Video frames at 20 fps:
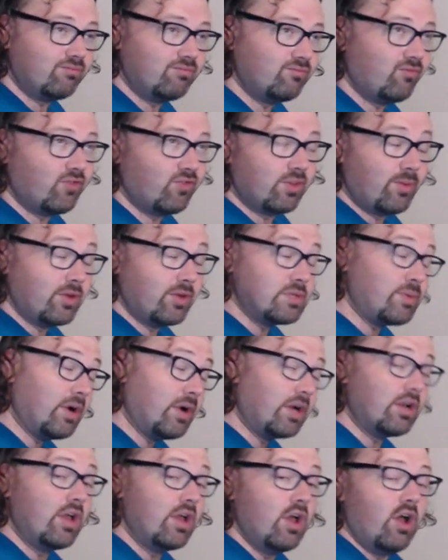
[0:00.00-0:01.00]
for the most
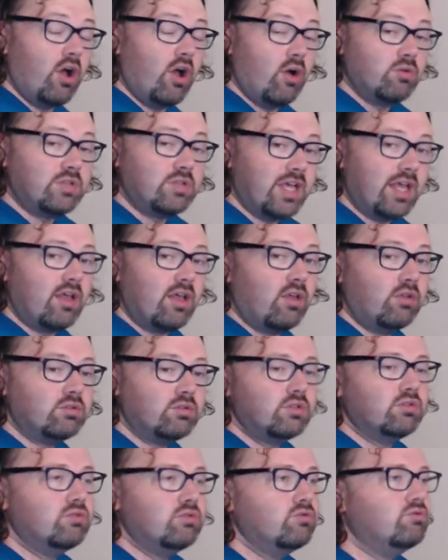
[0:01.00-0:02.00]
part, hotel
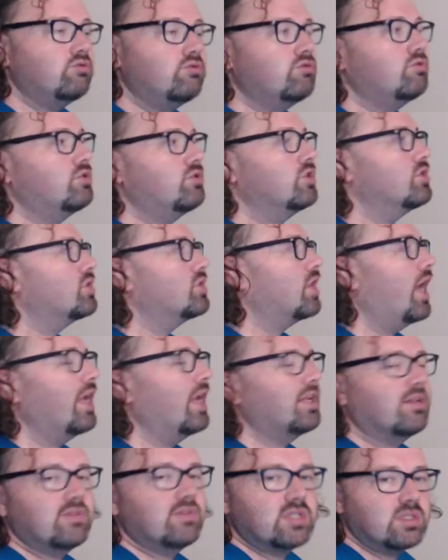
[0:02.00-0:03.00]
to just kind
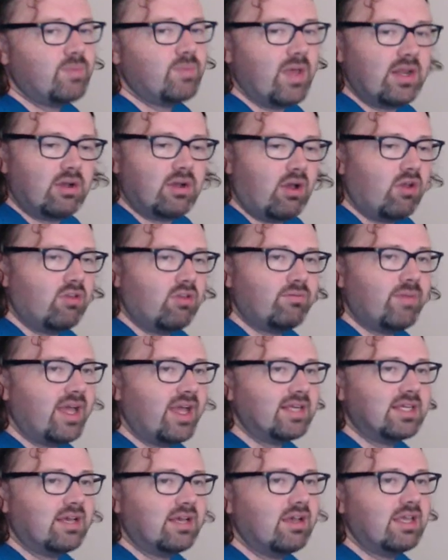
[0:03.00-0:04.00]
of spend all of my
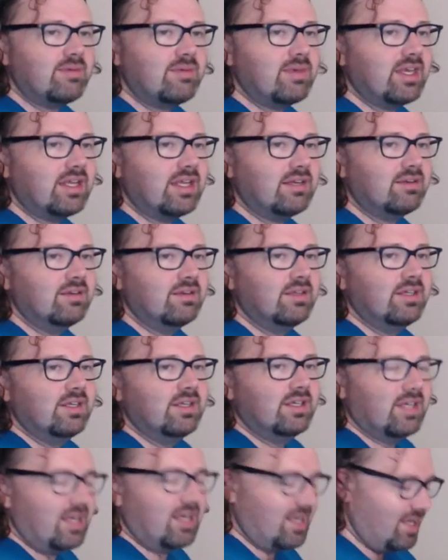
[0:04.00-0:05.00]
time in.
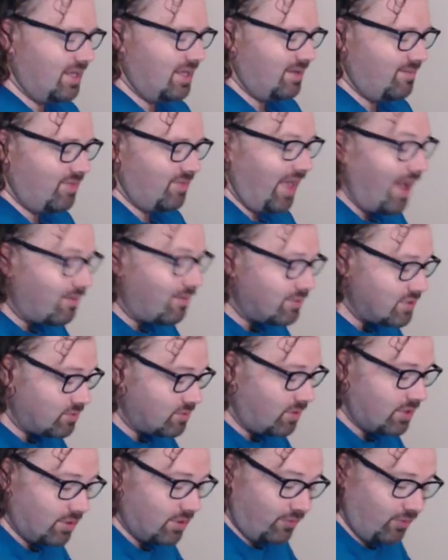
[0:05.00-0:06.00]
That was
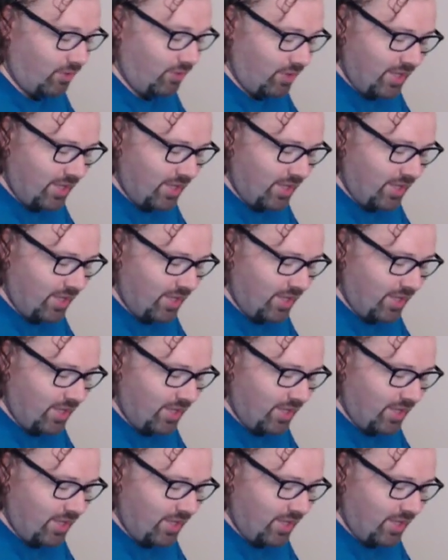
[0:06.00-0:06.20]
wonderful.